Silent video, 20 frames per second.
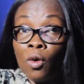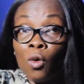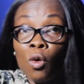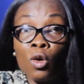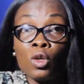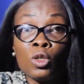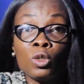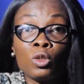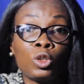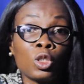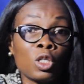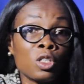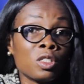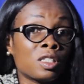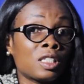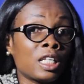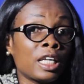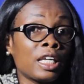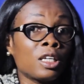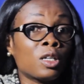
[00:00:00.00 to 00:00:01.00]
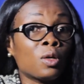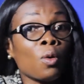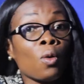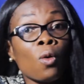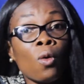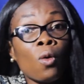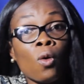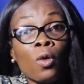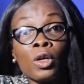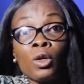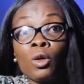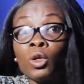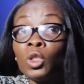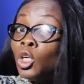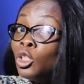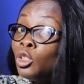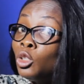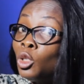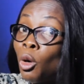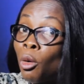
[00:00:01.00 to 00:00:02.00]
Or you just think, oh, it go
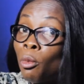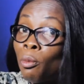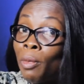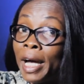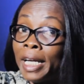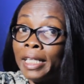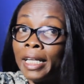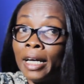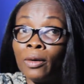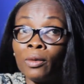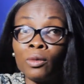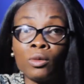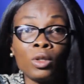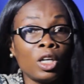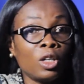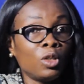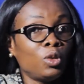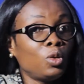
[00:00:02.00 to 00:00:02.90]
done by now?